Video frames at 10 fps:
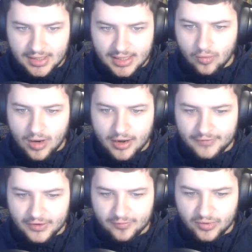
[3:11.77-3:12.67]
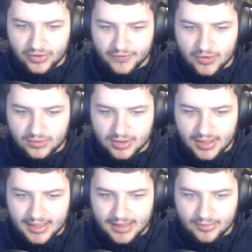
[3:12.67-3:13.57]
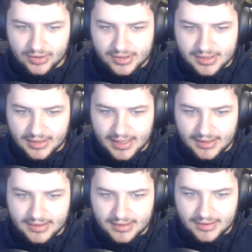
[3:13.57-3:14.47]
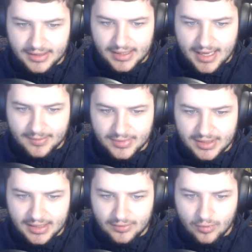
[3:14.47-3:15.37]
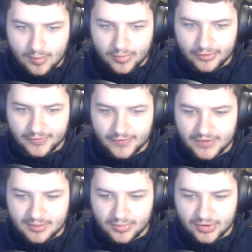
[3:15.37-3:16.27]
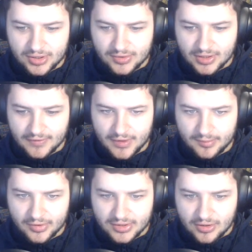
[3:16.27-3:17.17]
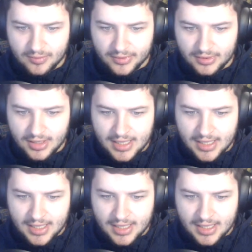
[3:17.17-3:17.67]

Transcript: or wherever you've put your folder and I'm going to select the MC 1.15.2 server and press open